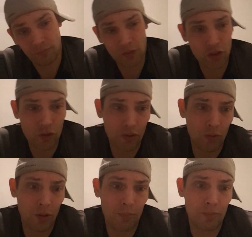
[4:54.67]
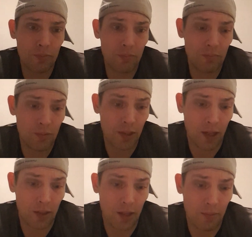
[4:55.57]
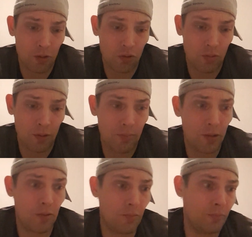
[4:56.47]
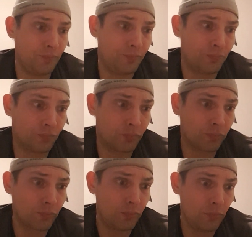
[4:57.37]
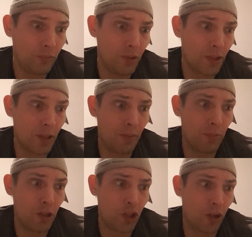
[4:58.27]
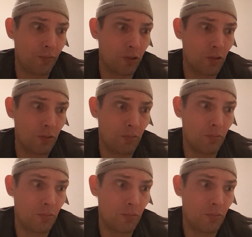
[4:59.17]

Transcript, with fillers: It showed up. Second time it showed up now. It's in the pre-shuffle too.